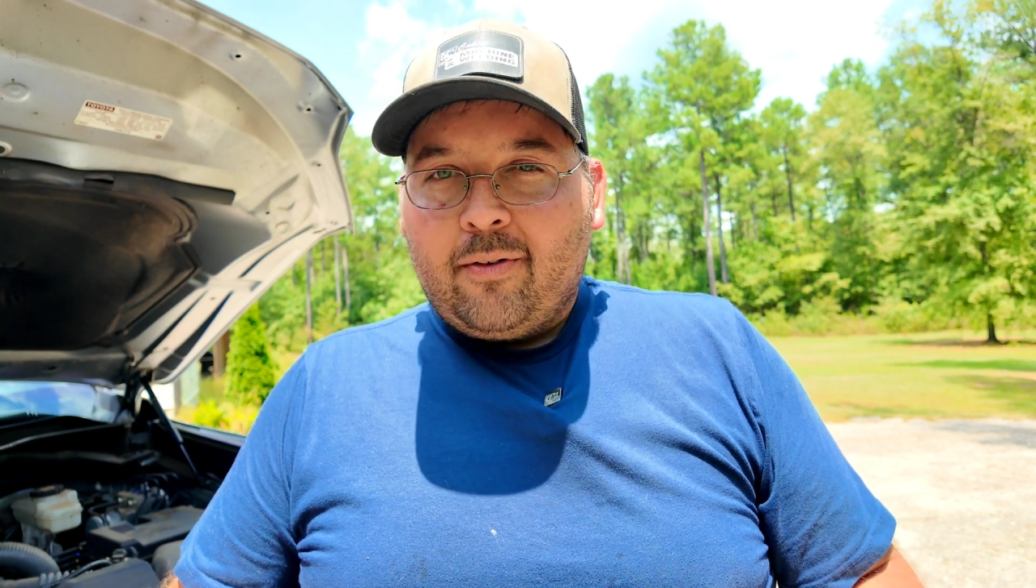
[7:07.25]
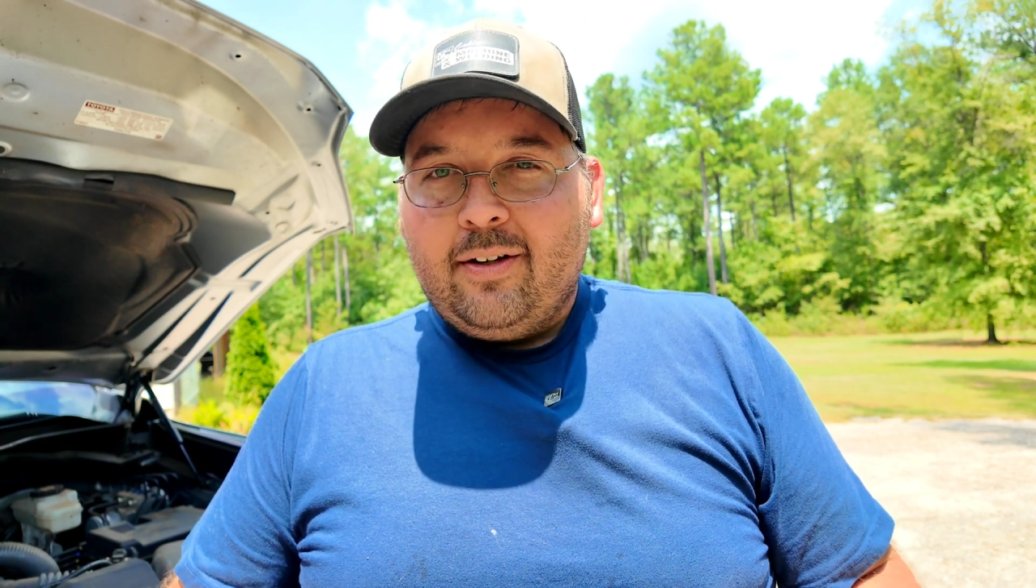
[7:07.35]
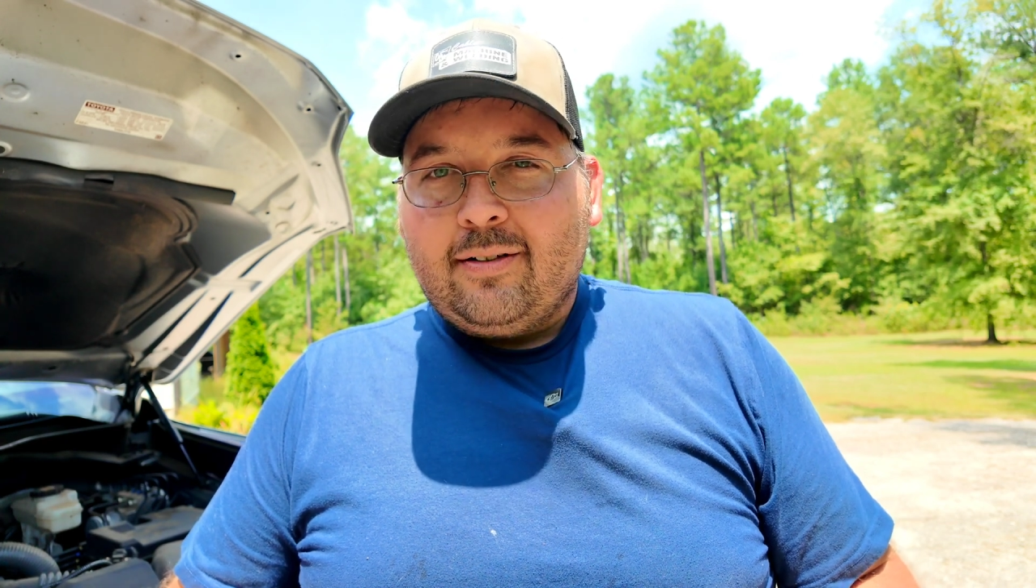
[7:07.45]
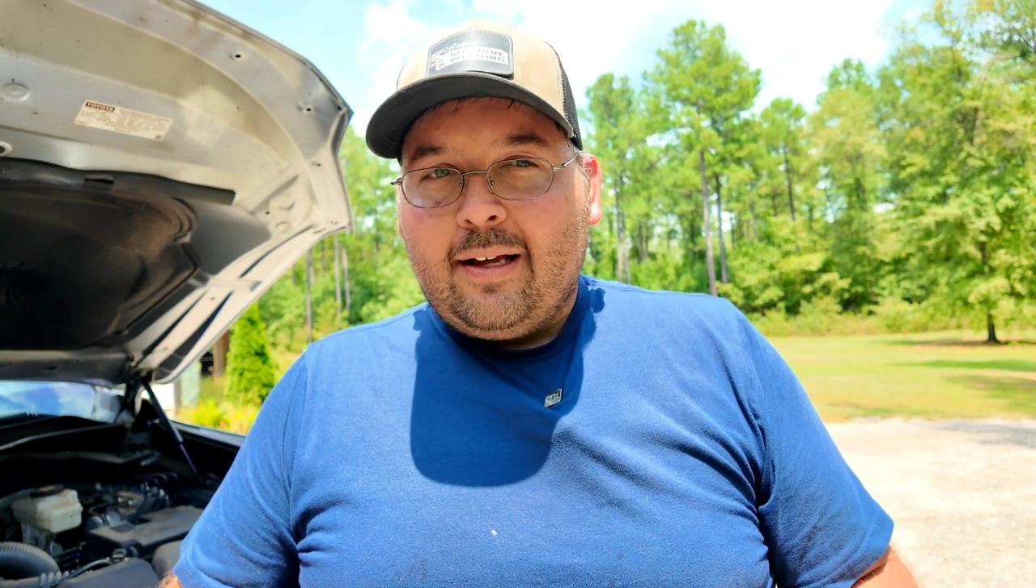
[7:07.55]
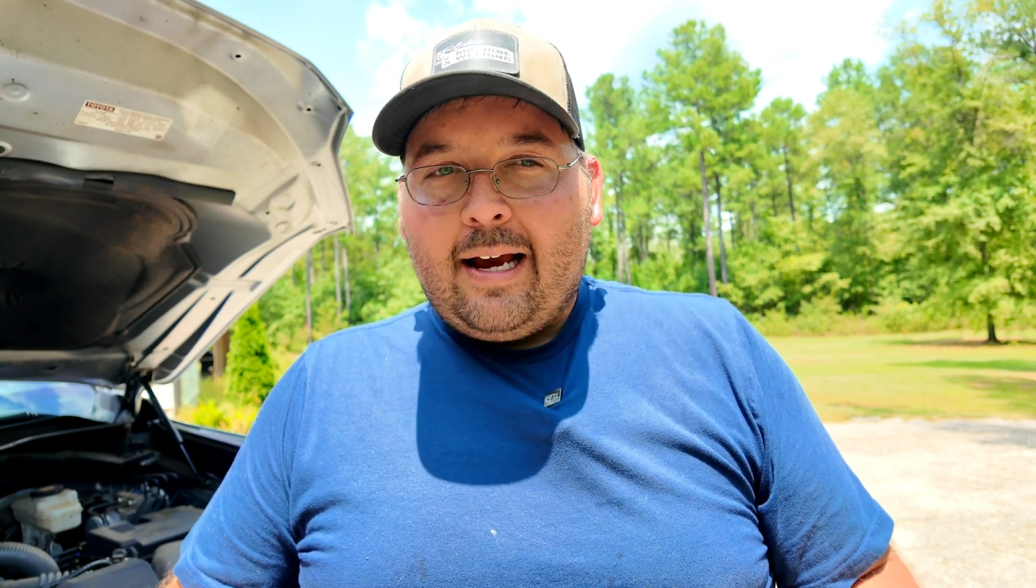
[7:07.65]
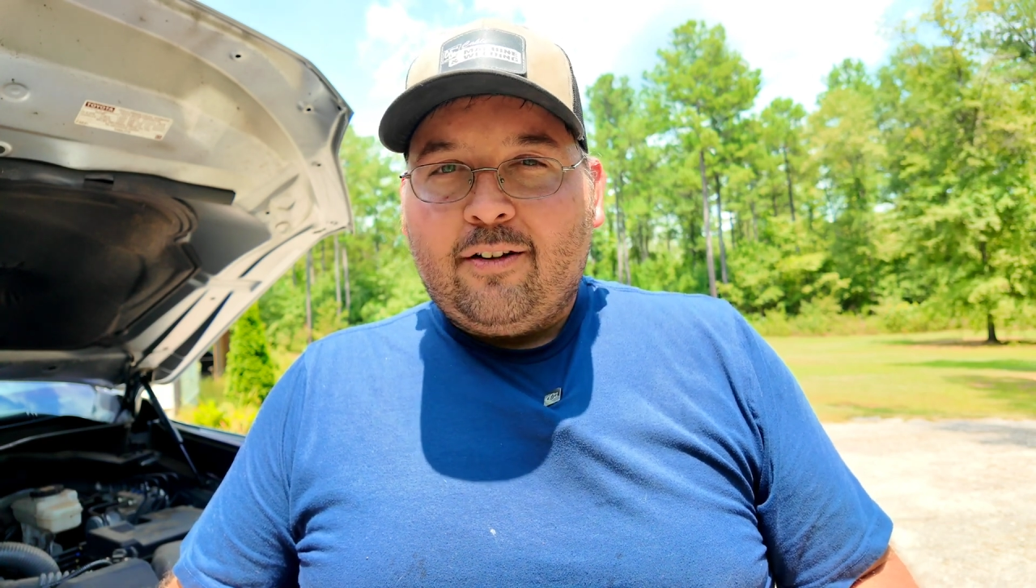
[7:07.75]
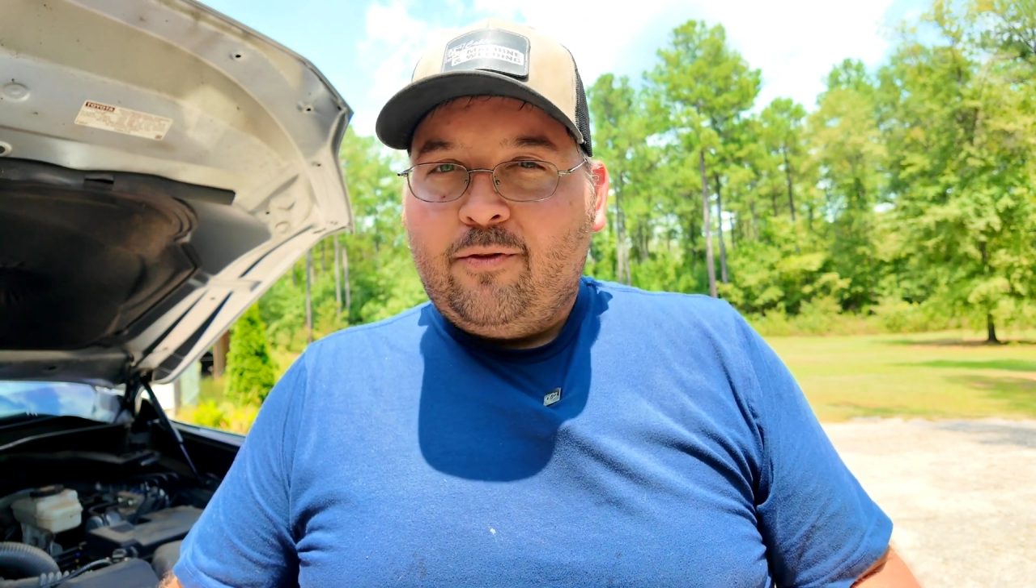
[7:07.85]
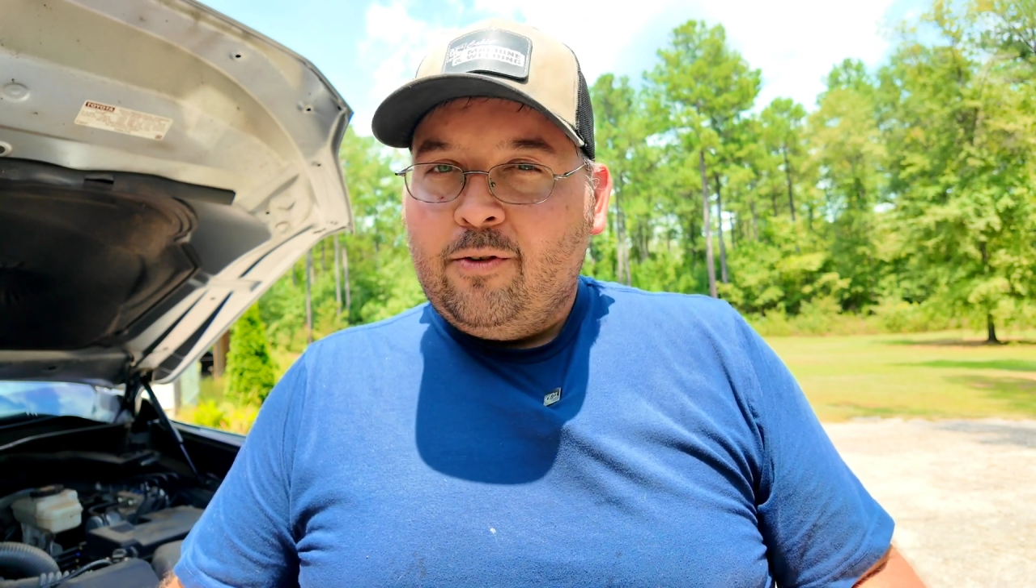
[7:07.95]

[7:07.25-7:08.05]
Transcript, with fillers: over these last